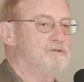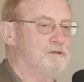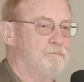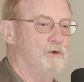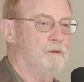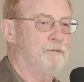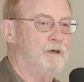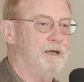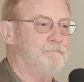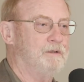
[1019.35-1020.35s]
some real
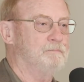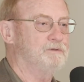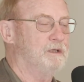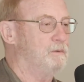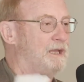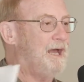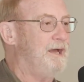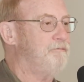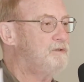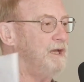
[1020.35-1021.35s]
problems. And we
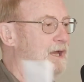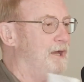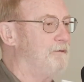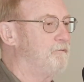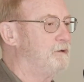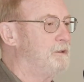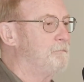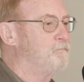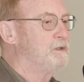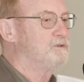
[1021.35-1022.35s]
have to have
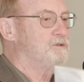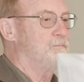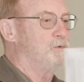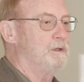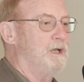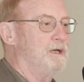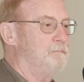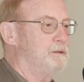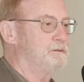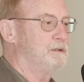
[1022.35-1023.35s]
some
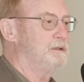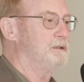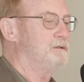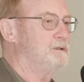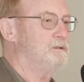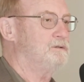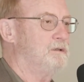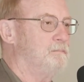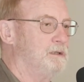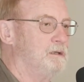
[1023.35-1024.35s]
reliability in the
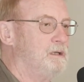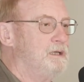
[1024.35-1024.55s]
system. And